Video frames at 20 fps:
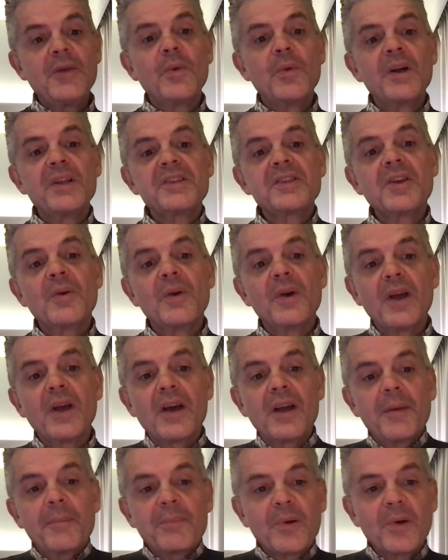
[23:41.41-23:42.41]
what's going
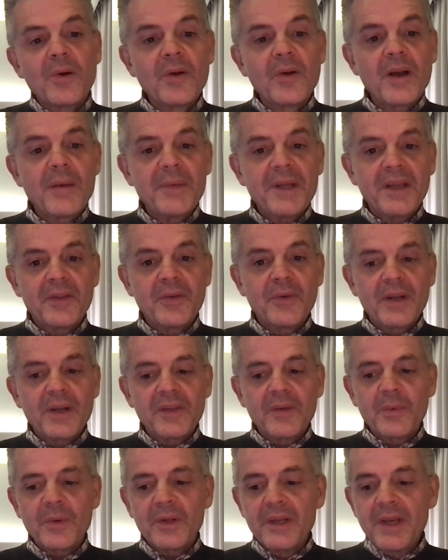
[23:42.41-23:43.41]
on in programming throughout
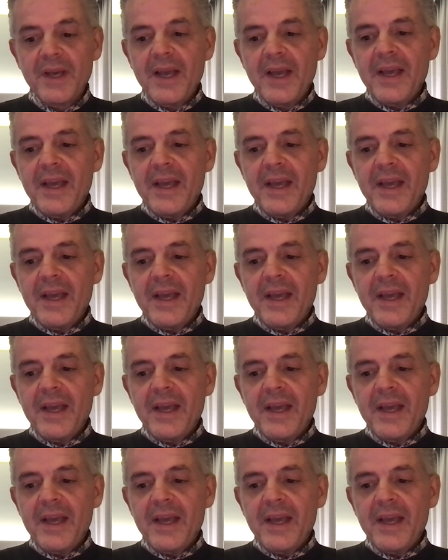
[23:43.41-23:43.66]
the world.